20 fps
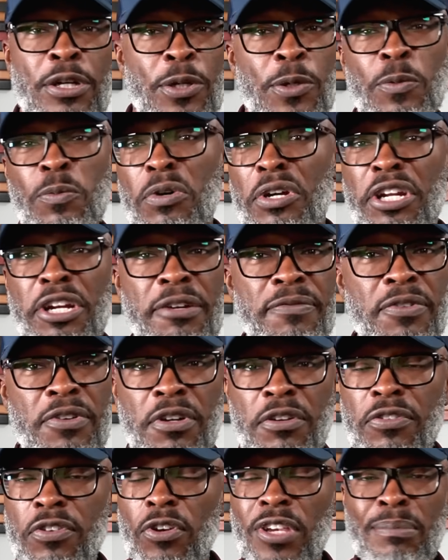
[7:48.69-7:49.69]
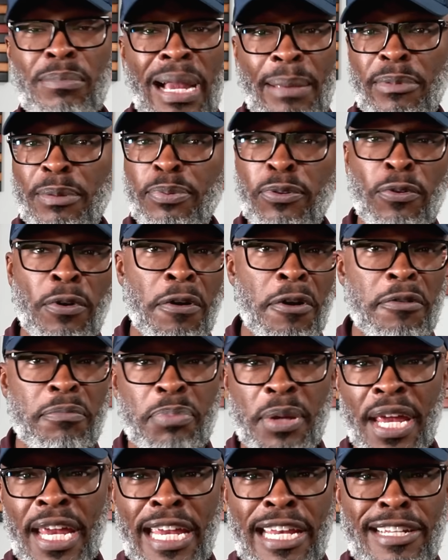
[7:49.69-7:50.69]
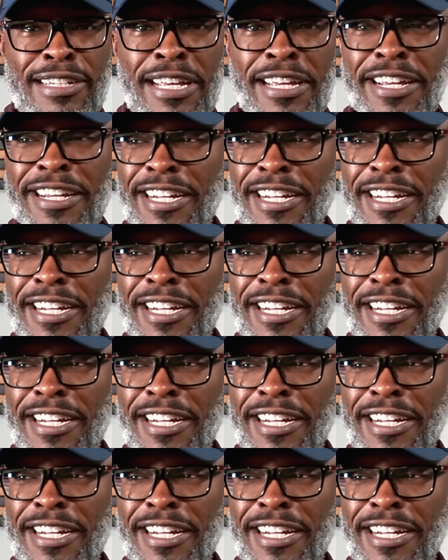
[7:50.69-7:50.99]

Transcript: whatever. So you might be pouring paint.